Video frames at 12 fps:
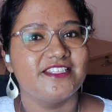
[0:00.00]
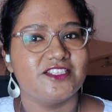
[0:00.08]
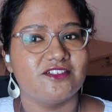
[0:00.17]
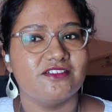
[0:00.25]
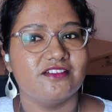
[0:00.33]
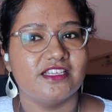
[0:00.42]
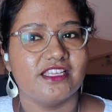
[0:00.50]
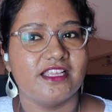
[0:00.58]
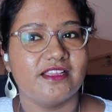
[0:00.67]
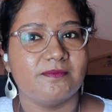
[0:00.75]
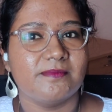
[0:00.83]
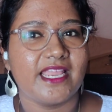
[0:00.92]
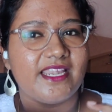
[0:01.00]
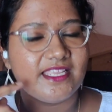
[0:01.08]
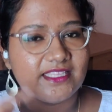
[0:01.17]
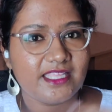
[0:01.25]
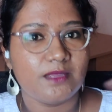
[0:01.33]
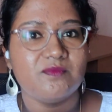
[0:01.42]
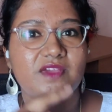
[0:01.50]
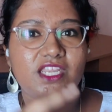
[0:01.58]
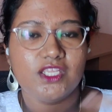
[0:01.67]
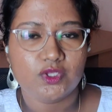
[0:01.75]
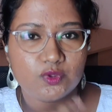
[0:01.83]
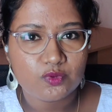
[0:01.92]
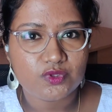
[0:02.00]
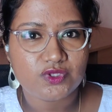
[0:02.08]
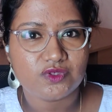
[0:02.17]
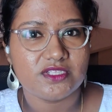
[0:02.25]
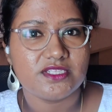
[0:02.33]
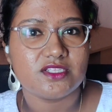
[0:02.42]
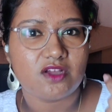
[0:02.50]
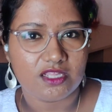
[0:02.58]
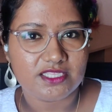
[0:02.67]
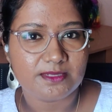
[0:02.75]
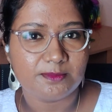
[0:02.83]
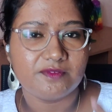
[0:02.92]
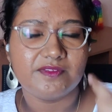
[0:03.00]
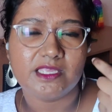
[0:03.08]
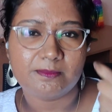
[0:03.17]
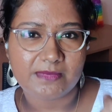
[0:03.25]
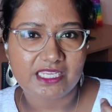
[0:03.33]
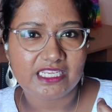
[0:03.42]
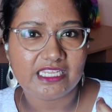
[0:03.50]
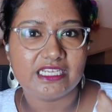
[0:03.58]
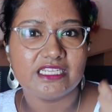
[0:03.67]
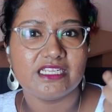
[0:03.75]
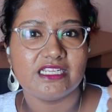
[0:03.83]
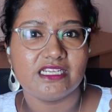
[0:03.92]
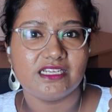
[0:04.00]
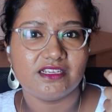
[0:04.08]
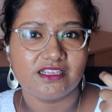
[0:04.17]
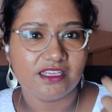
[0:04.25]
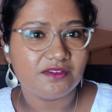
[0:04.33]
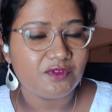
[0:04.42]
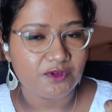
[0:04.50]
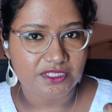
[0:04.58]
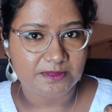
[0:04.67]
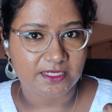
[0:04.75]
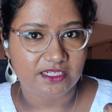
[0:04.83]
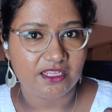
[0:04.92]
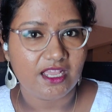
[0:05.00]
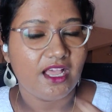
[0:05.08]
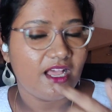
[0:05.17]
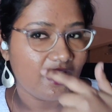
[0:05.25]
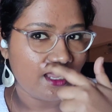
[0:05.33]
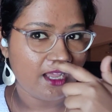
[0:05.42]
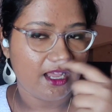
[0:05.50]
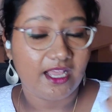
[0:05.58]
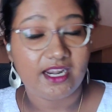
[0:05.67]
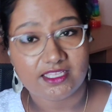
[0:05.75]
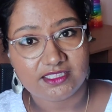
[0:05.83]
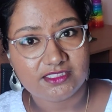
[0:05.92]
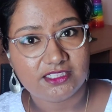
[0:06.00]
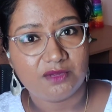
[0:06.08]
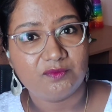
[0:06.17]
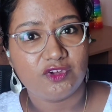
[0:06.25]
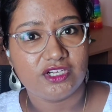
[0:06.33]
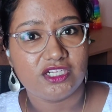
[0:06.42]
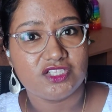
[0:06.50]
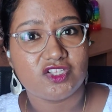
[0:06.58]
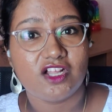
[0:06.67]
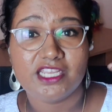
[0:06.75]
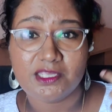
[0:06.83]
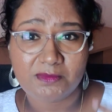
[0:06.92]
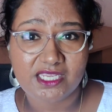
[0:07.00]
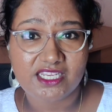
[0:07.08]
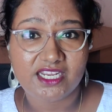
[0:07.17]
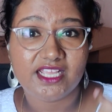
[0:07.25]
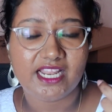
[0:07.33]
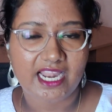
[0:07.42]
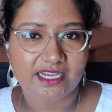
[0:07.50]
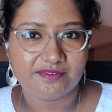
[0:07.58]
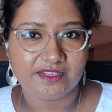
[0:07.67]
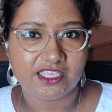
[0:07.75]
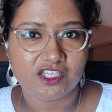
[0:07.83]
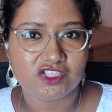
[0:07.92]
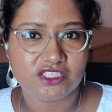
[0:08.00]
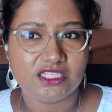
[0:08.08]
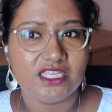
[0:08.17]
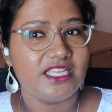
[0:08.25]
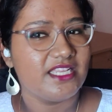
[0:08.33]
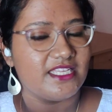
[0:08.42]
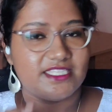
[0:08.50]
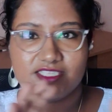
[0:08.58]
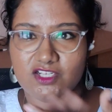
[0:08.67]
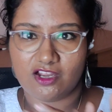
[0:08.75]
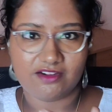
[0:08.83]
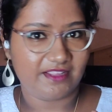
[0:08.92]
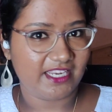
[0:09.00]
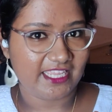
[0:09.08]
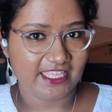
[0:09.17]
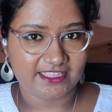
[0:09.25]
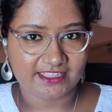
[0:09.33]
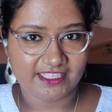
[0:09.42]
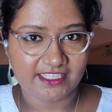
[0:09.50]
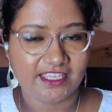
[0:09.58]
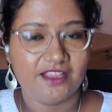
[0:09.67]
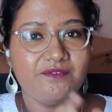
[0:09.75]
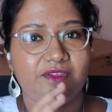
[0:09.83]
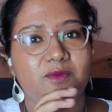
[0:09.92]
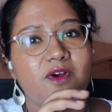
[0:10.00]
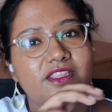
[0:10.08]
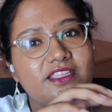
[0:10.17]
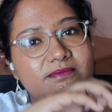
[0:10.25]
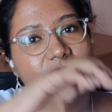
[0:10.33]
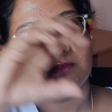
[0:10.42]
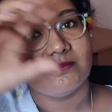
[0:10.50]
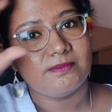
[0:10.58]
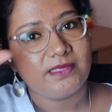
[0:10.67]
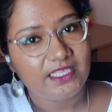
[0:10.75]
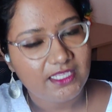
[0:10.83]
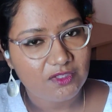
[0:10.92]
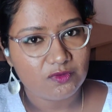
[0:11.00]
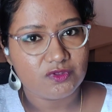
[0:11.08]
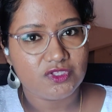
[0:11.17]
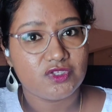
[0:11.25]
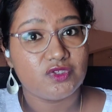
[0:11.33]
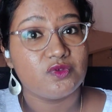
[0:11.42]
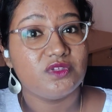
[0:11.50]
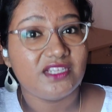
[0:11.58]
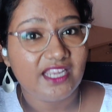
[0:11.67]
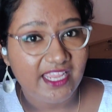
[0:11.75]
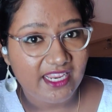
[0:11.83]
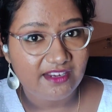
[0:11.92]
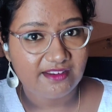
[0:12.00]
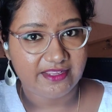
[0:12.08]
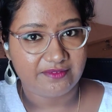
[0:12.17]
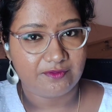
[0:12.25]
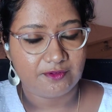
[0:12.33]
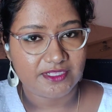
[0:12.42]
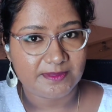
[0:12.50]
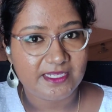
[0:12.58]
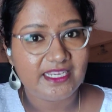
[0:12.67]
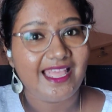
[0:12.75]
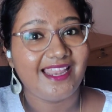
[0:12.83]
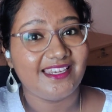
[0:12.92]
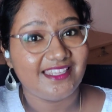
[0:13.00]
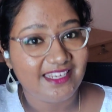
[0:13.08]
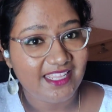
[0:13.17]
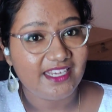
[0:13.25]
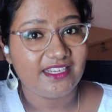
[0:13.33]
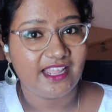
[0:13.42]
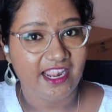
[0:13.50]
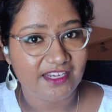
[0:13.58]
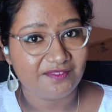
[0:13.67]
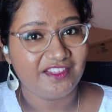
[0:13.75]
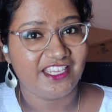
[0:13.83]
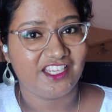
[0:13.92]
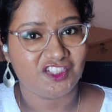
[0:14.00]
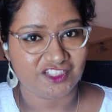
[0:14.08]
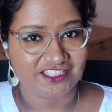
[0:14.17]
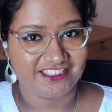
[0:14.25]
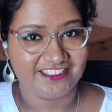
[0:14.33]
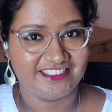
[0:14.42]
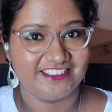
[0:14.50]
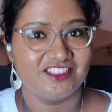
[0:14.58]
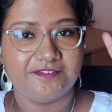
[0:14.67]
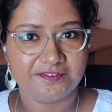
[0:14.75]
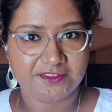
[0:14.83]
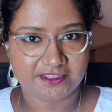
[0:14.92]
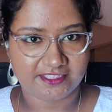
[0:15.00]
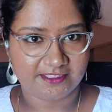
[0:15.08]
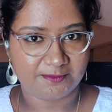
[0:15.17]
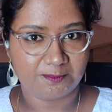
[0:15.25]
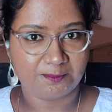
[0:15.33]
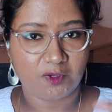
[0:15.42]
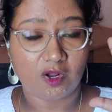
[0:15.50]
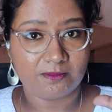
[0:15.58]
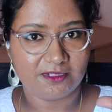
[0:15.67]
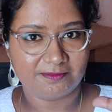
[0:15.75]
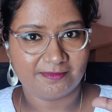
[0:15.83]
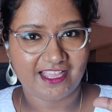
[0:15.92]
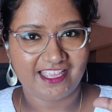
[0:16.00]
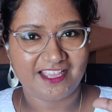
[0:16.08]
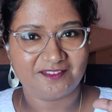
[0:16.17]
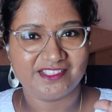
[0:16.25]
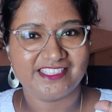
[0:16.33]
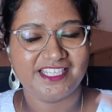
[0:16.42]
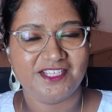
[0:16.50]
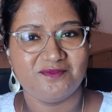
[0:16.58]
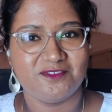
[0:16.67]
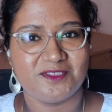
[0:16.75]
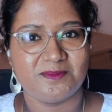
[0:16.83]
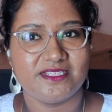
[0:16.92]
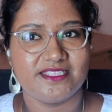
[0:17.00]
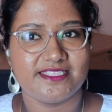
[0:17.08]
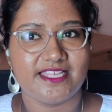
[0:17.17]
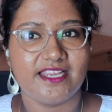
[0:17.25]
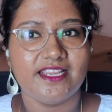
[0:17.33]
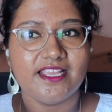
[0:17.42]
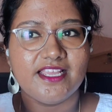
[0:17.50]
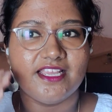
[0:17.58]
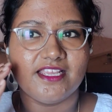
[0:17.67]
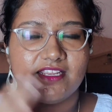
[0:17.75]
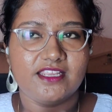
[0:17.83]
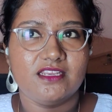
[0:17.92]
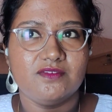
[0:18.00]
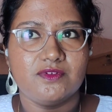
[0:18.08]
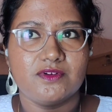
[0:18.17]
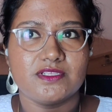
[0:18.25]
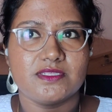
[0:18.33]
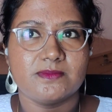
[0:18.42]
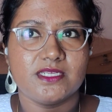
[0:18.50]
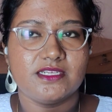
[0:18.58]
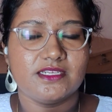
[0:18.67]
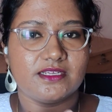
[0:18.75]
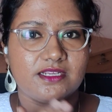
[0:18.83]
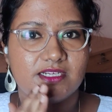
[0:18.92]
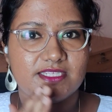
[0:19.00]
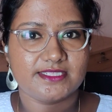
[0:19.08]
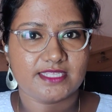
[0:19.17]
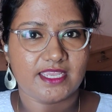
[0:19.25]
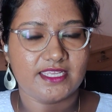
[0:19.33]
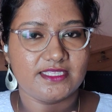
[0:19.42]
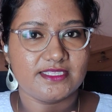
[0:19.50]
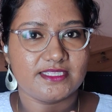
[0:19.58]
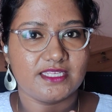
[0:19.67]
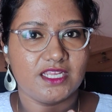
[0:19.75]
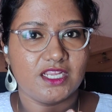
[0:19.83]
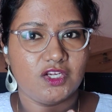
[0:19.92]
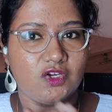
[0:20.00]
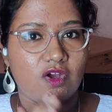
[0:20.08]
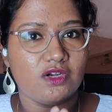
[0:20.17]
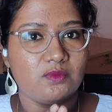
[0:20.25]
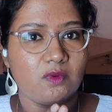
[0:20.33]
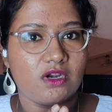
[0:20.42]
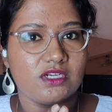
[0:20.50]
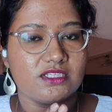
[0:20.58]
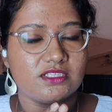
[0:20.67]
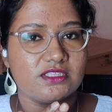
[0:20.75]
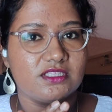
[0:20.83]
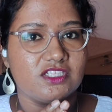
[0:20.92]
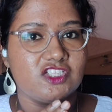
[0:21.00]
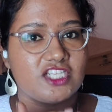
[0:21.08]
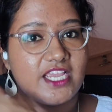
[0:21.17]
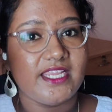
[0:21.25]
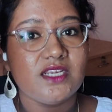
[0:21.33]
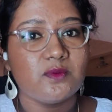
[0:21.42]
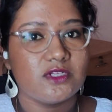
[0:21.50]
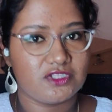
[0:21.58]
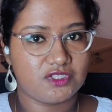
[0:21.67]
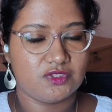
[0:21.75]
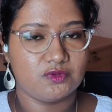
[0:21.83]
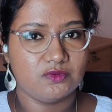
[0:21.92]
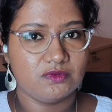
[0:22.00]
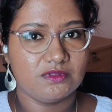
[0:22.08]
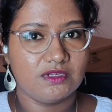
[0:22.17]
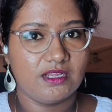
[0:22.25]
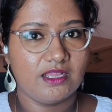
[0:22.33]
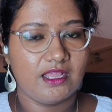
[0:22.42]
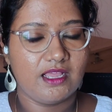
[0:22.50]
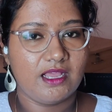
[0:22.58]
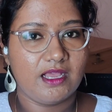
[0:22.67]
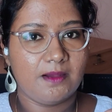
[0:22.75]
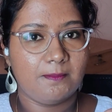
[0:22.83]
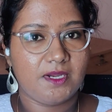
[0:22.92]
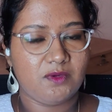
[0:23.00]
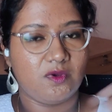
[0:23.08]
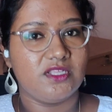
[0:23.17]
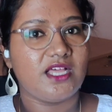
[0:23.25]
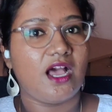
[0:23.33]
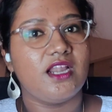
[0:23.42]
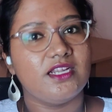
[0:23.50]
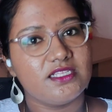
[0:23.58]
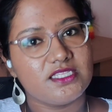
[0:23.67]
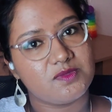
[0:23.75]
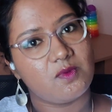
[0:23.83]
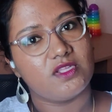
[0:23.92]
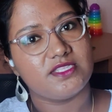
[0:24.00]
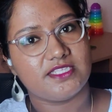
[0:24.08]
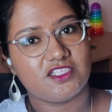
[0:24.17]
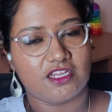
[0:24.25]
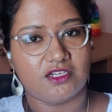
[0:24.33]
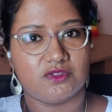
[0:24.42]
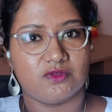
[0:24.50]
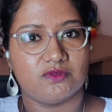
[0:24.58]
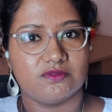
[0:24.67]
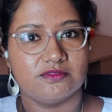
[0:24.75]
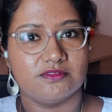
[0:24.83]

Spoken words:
So getting them very used to this concept of immediate reinforcement, another term for it is called immediate gratification, is not very healthy. We want them to be used to delayed reinforcement and delayed gratification. Fifth problem I have with reinforcement is that reinforcement decides not what the child wants to do, but what the adults wants the child to do.